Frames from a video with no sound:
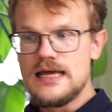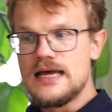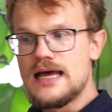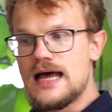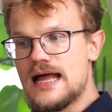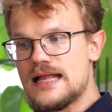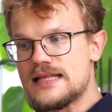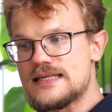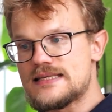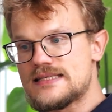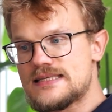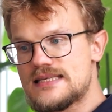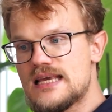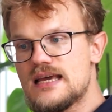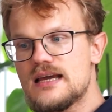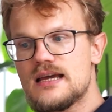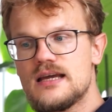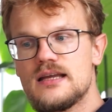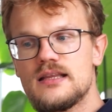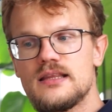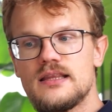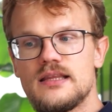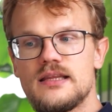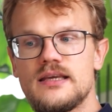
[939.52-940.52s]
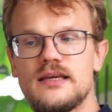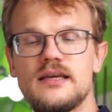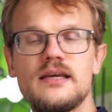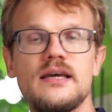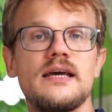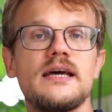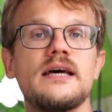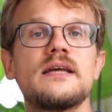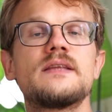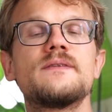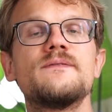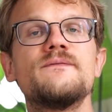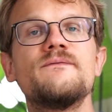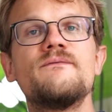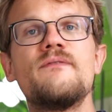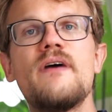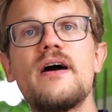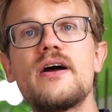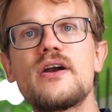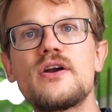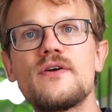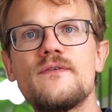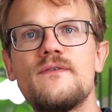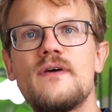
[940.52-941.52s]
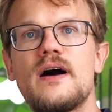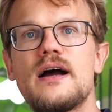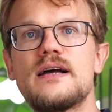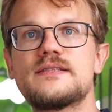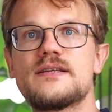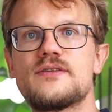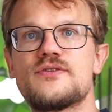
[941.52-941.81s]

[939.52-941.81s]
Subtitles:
and secondly, it verifies